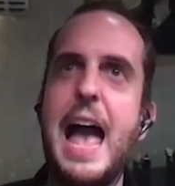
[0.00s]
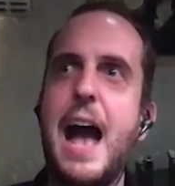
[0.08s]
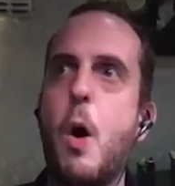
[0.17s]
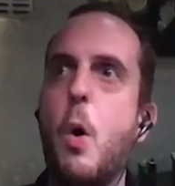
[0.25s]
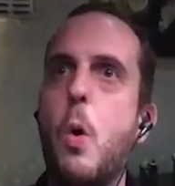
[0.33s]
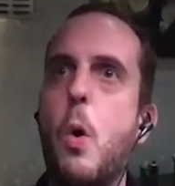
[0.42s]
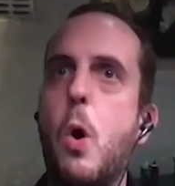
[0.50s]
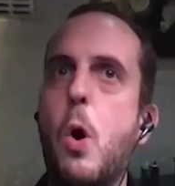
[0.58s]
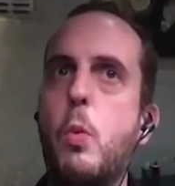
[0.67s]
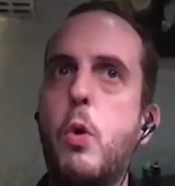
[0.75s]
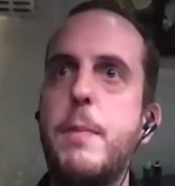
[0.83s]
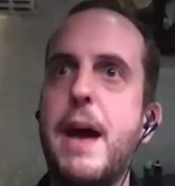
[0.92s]
Or
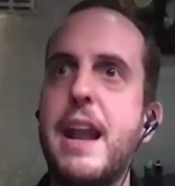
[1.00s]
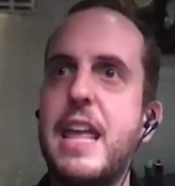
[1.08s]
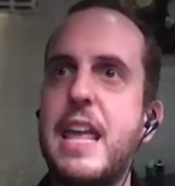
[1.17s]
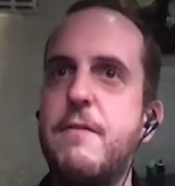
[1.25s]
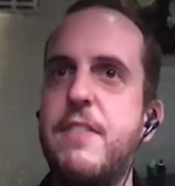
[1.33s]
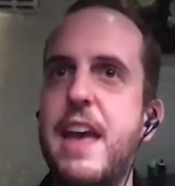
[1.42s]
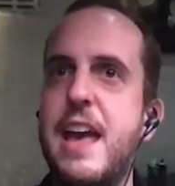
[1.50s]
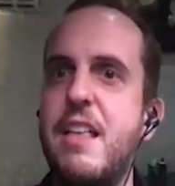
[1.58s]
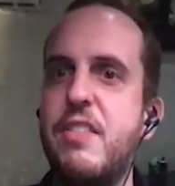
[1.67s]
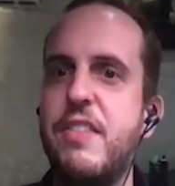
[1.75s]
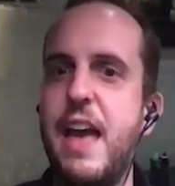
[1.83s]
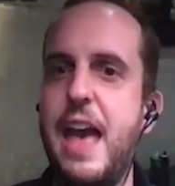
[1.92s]
what about if there's
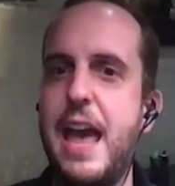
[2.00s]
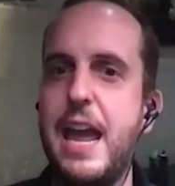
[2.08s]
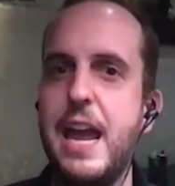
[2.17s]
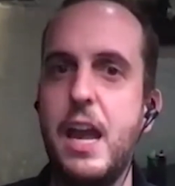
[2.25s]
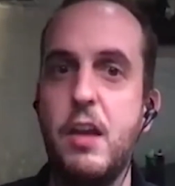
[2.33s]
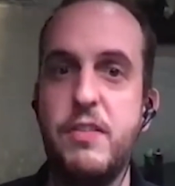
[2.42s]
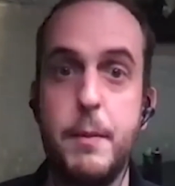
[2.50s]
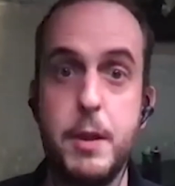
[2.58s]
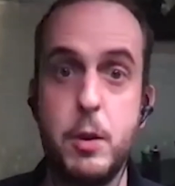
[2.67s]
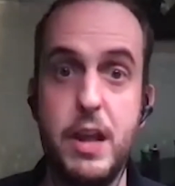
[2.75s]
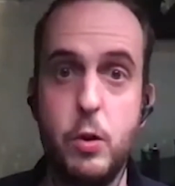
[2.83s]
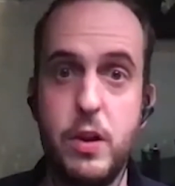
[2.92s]
something we're
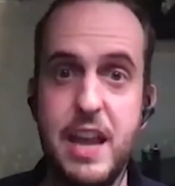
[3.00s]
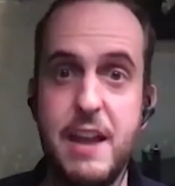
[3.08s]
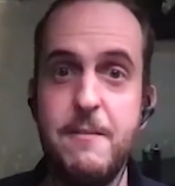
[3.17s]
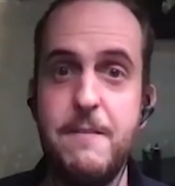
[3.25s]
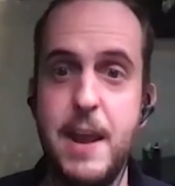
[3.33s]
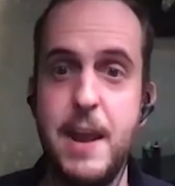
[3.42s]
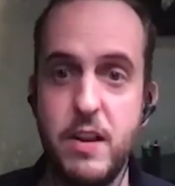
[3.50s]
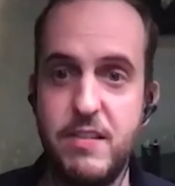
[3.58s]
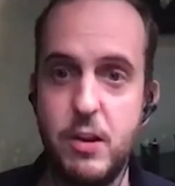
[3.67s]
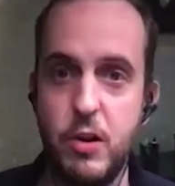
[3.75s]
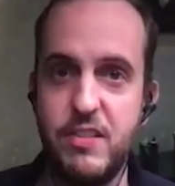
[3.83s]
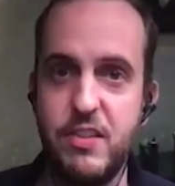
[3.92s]
looking at very
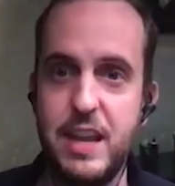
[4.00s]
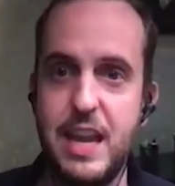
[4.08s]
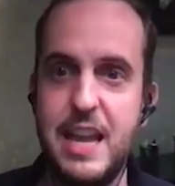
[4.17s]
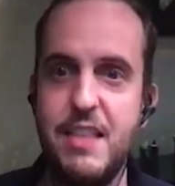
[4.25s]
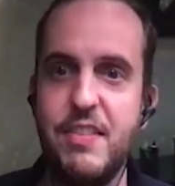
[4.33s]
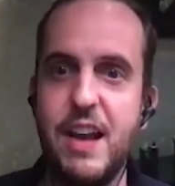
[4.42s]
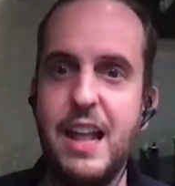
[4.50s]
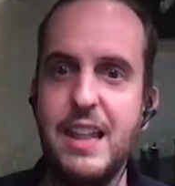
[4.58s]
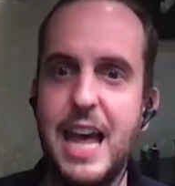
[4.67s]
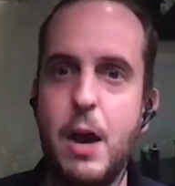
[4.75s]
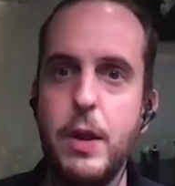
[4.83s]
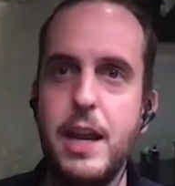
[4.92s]
seriously is
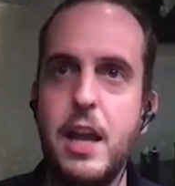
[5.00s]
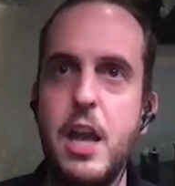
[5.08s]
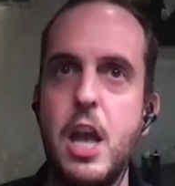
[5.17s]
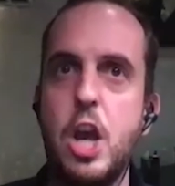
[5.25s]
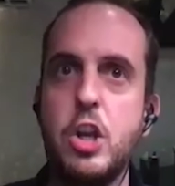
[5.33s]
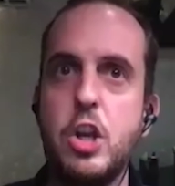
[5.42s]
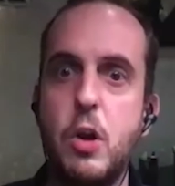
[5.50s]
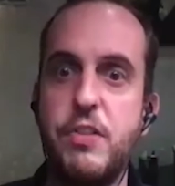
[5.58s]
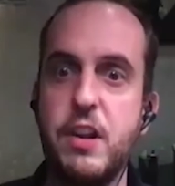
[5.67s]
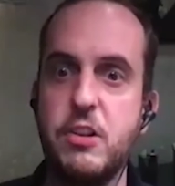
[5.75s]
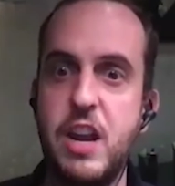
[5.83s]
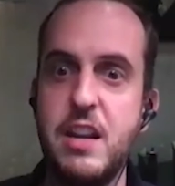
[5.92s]
allowing Gods
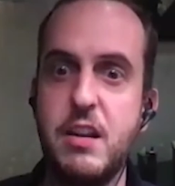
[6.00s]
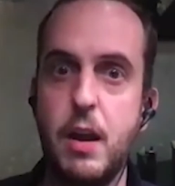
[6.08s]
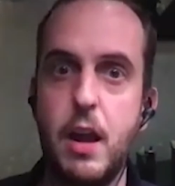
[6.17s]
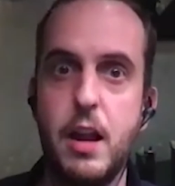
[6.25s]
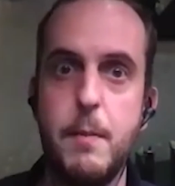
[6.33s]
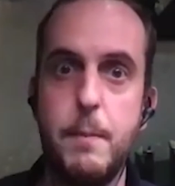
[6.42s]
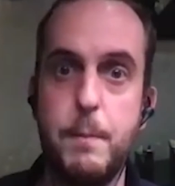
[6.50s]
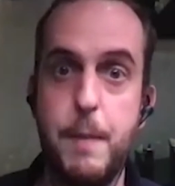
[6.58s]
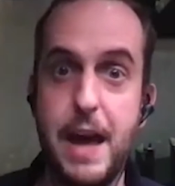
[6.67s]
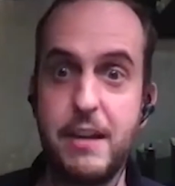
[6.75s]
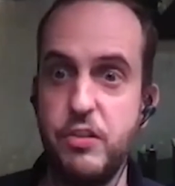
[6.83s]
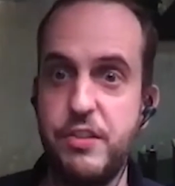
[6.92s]
Unchained
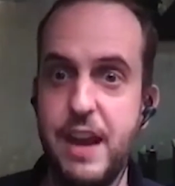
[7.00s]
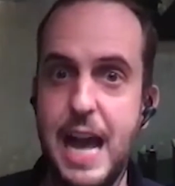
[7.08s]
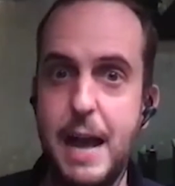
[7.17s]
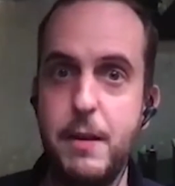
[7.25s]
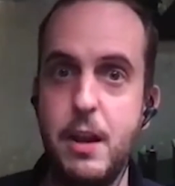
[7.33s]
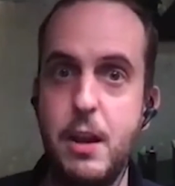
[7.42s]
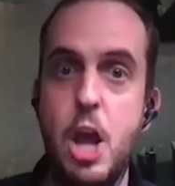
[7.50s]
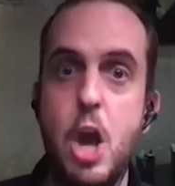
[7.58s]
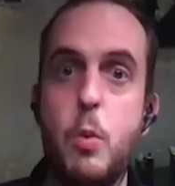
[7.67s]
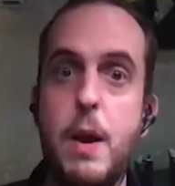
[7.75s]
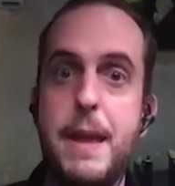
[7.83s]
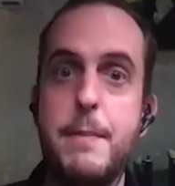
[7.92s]
battles to happen where
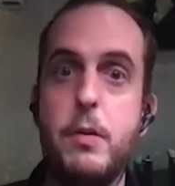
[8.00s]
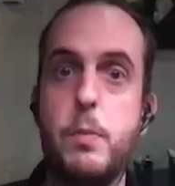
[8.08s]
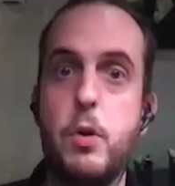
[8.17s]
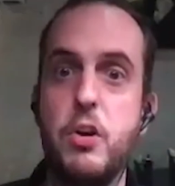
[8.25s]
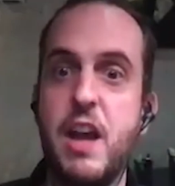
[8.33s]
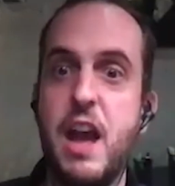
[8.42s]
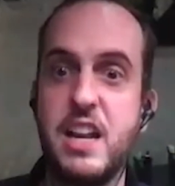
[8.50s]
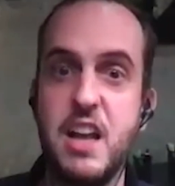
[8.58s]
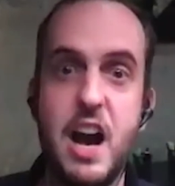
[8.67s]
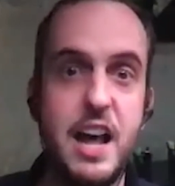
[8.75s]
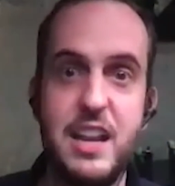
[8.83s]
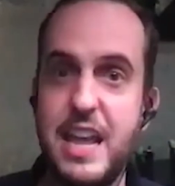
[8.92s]
people put a card
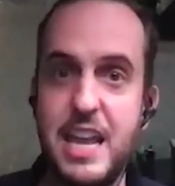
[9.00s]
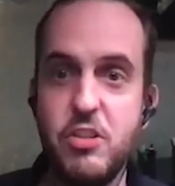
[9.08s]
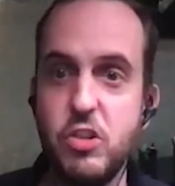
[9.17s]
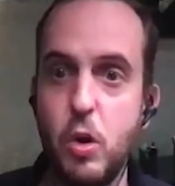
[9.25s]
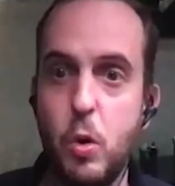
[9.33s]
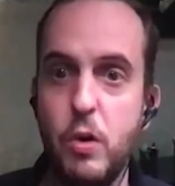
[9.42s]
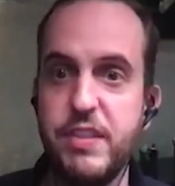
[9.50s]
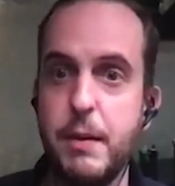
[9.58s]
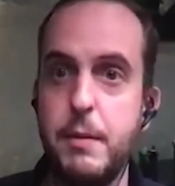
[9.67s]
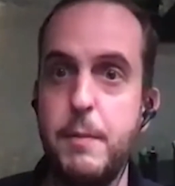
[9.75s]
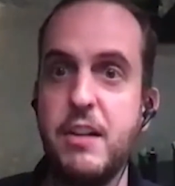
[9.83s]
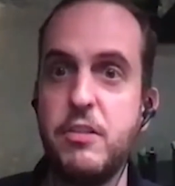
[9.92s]
in each or some
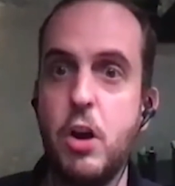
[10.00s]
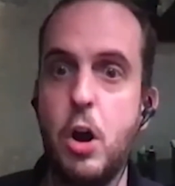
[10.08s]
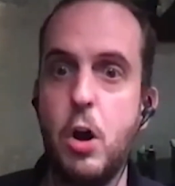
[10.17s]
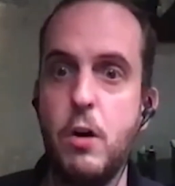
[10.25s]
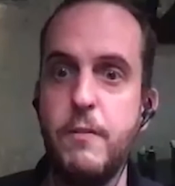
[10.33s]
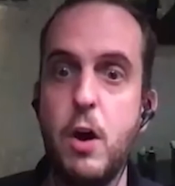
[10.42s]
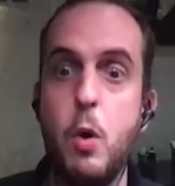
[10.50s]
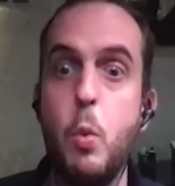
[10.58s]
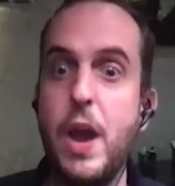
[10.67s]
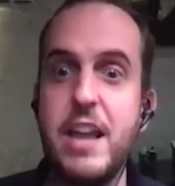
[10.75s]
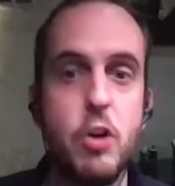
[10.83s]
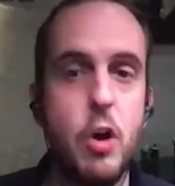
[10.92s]
amount of
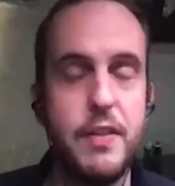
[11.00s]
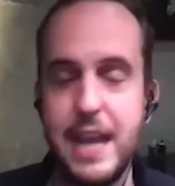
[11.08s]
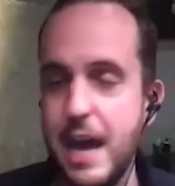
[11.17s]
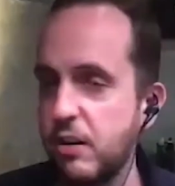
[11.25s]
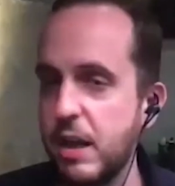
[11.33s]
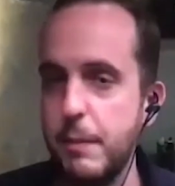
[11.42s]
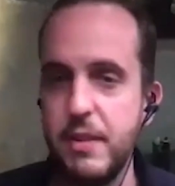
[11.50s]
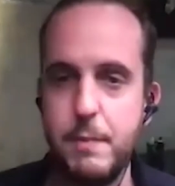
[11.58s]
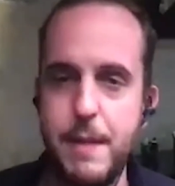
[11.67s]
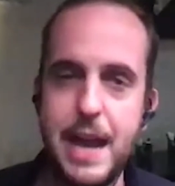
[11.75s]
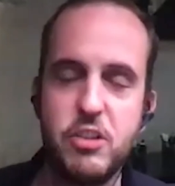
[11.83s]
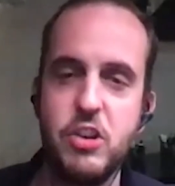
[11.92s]
wager on the outcome of the
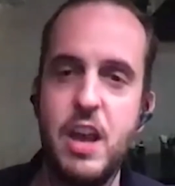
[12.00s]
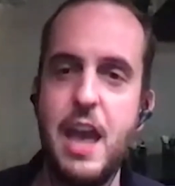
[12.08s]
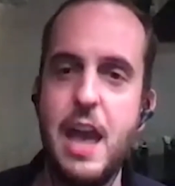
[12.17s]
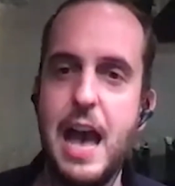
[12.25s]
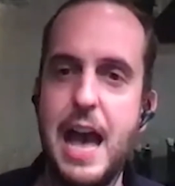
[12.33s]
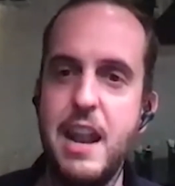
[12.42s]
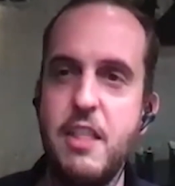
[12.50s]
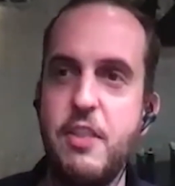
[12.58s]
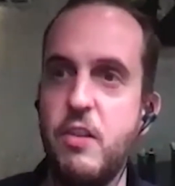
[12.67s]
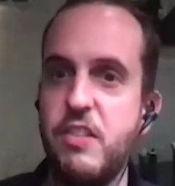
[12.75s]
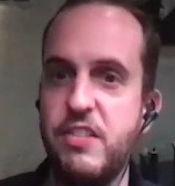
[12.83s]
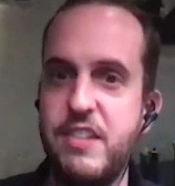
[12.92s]
match, and those are
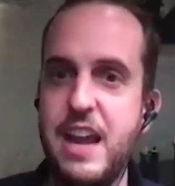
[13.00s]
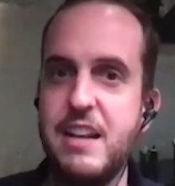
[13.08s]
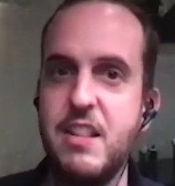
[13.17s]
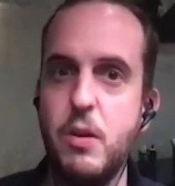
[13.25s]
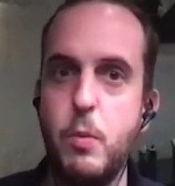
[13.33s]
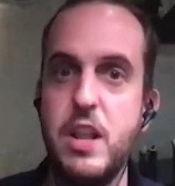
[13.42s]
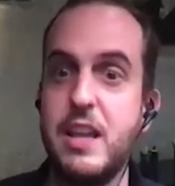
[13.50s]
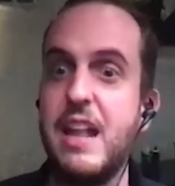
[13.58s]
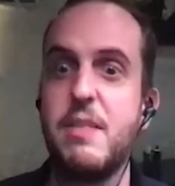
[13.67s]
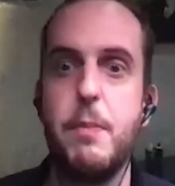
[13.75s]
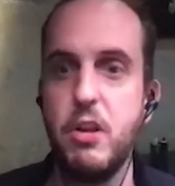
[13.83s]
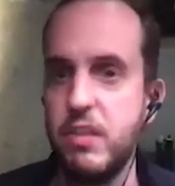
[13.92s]
staked and the winner gets
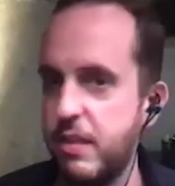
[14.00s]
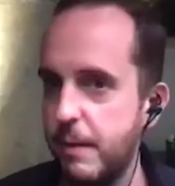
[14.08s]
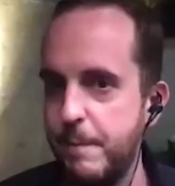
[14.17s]
both of them.